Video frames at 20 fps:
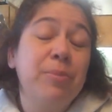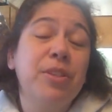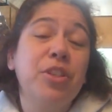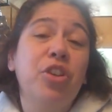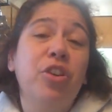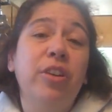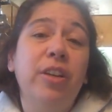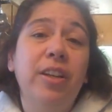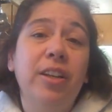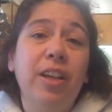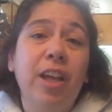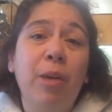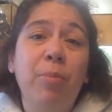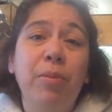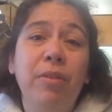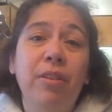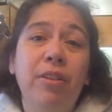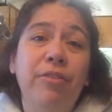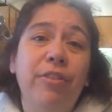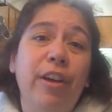I'm starting a
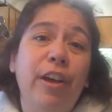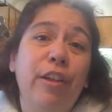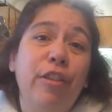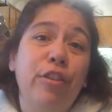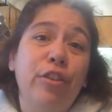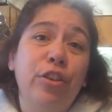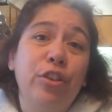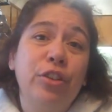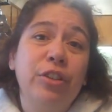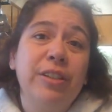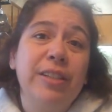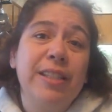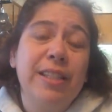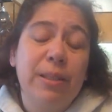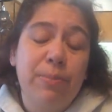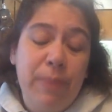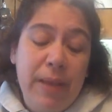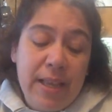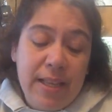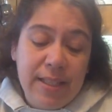couple of other
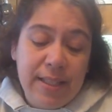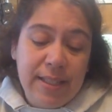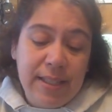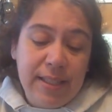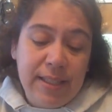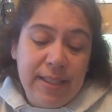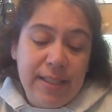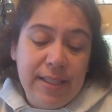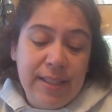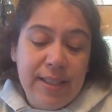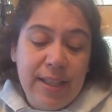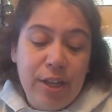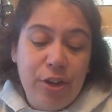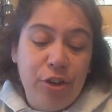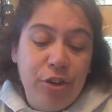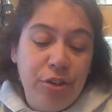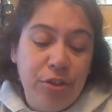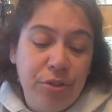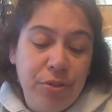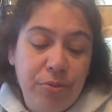spaces that
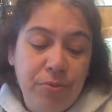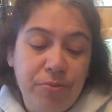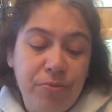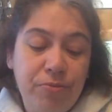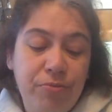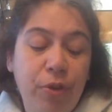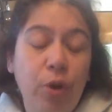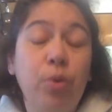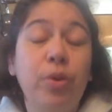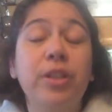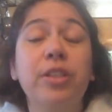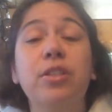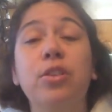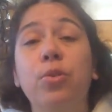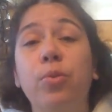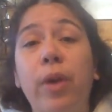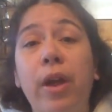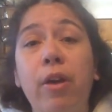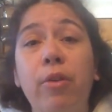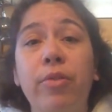are focused
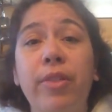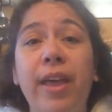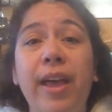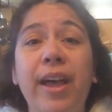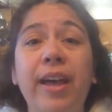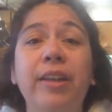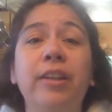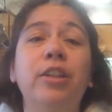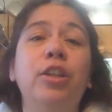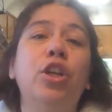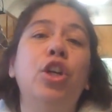around that,